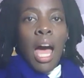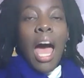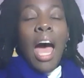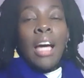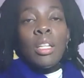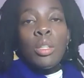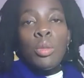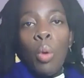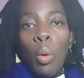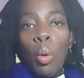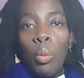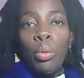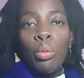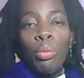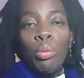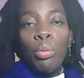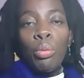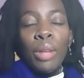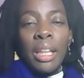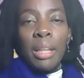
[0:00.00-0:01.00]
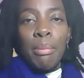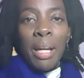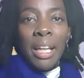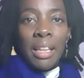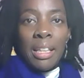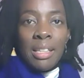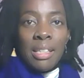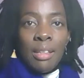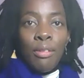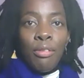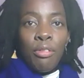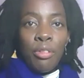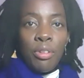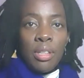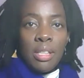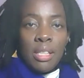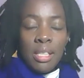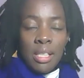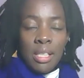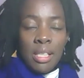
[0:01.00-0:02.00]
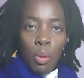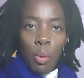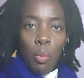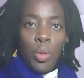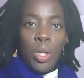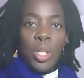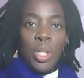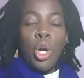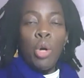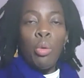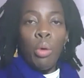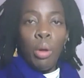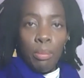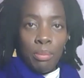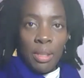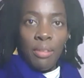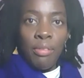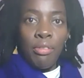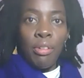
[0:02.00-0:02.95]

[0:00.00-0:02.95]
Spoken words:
And what will really make a difference is when we show up